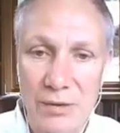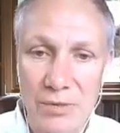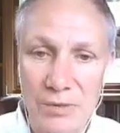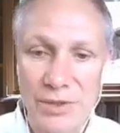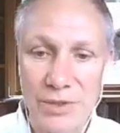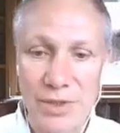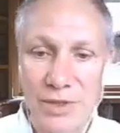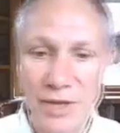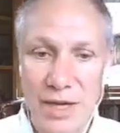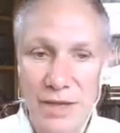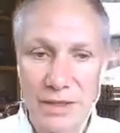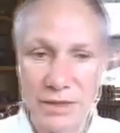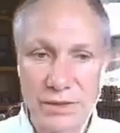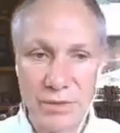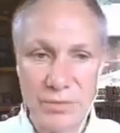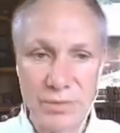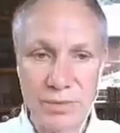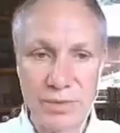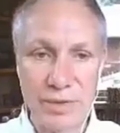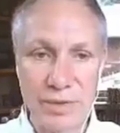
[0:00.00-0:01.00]
where you get a
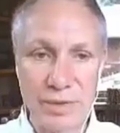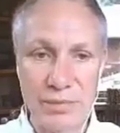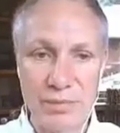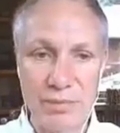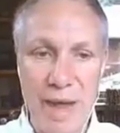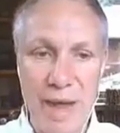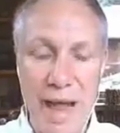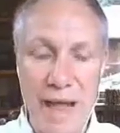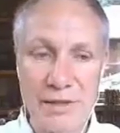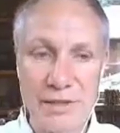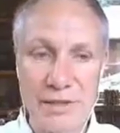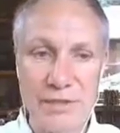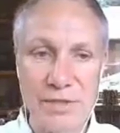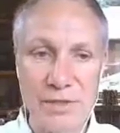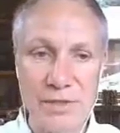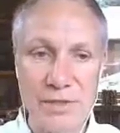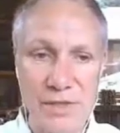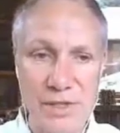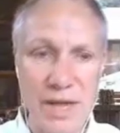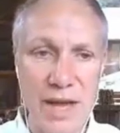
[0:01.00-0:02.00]

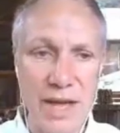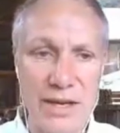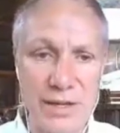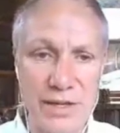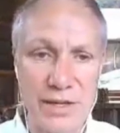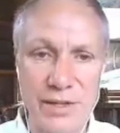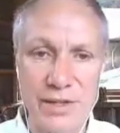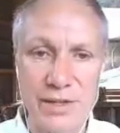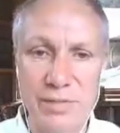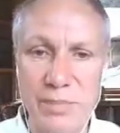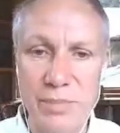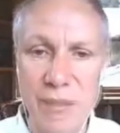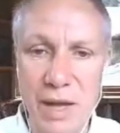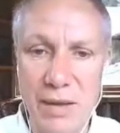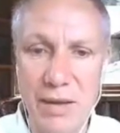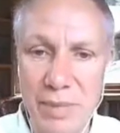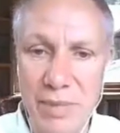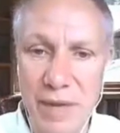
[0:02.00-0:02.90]
massive ascites in the